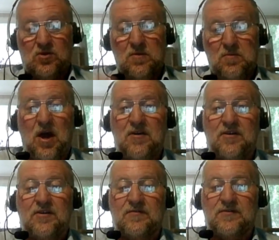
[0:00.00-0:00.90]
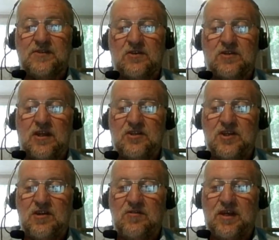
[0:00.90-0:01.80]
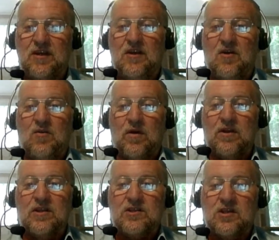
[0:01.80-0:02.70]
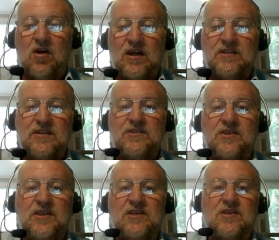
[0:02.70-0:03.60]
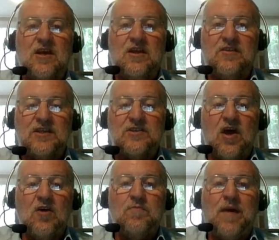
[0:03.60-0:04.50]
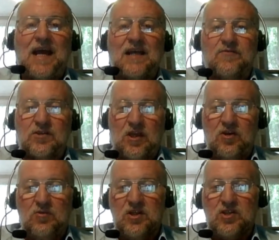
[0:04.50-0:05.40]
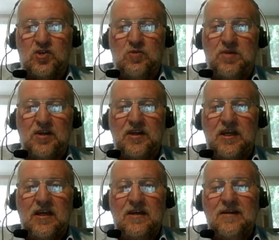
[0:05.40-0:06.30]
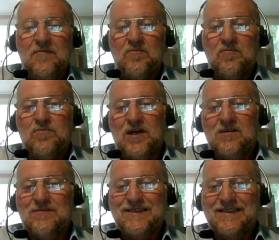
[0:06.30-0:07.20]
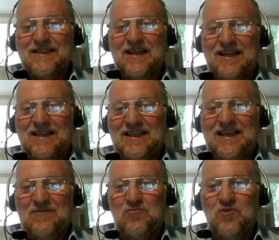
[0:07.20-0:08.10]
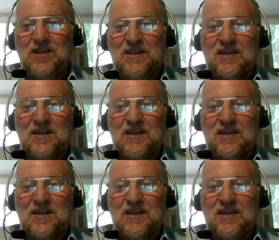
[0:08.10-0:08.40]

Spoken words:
component of social engineering, one of the slides is there's no patch for human stupidity. Well, it really